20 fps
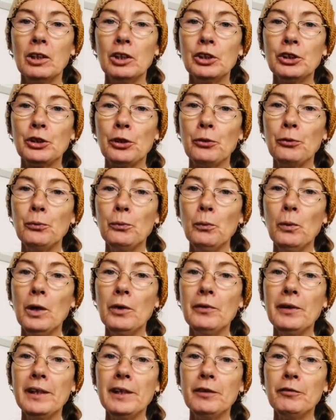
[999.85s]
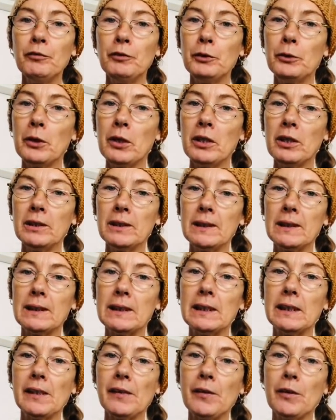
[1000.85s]
Don't worry if you can't
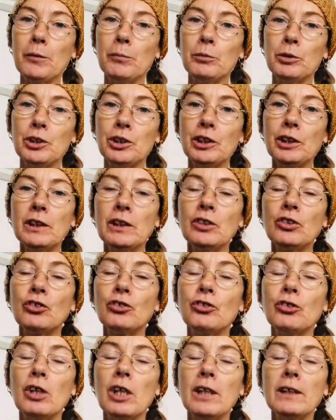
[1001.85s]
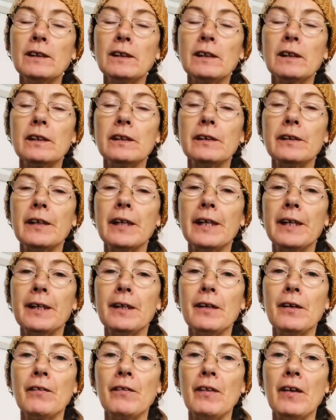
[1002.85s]
see them, just trust that they
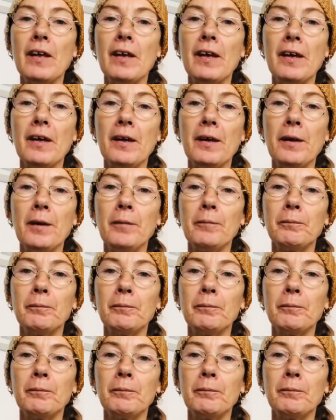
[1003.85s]
are there.